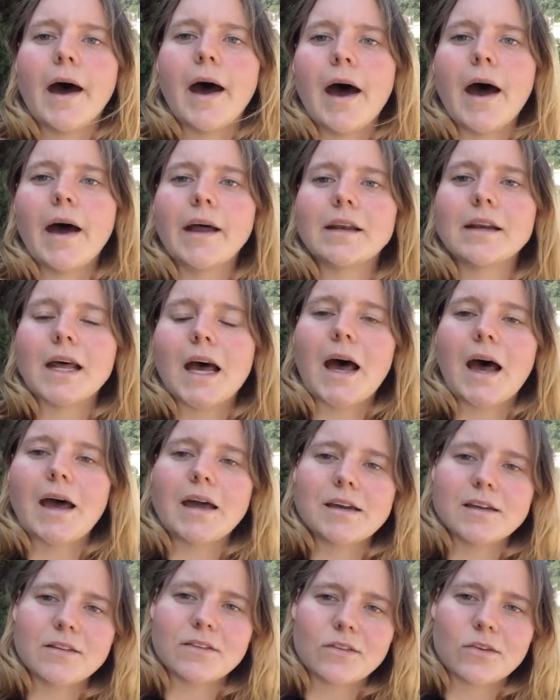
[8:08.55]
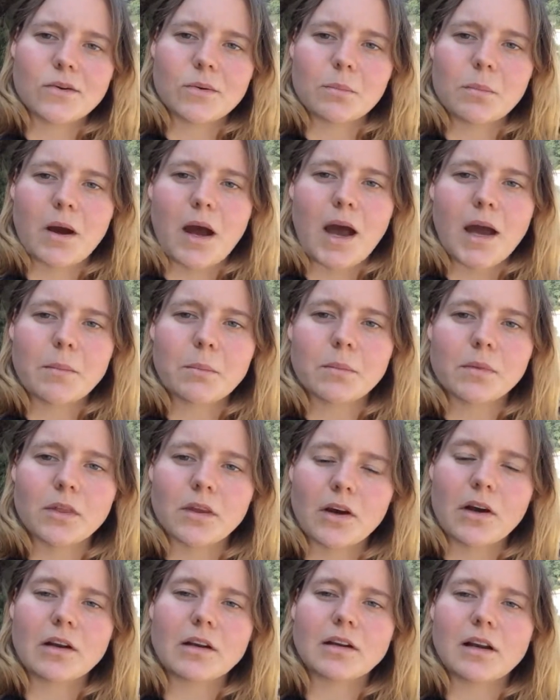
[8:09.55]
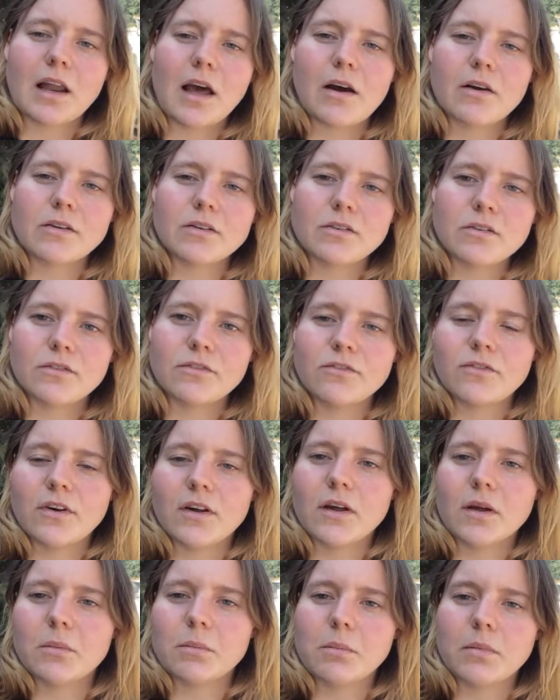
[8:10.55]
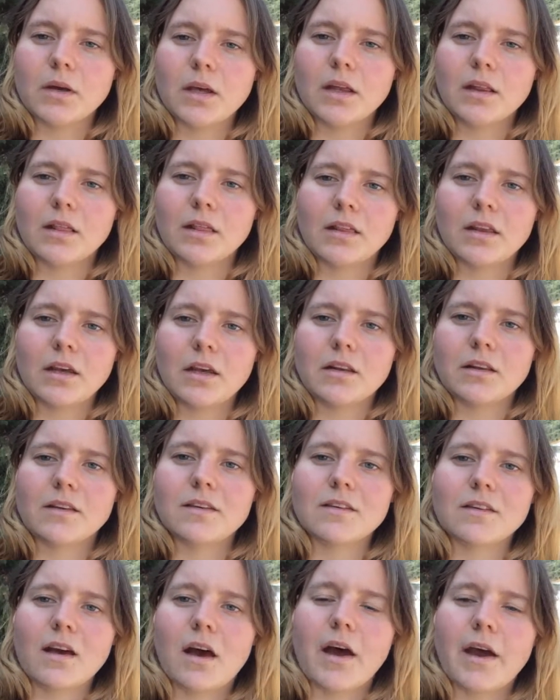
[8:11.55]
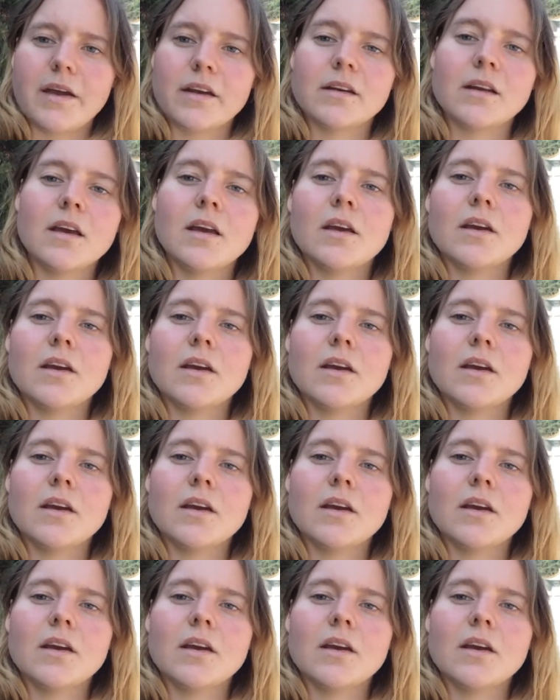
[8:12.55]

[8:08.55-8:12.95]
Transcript: and I assume I'm not allowed to film in the inside,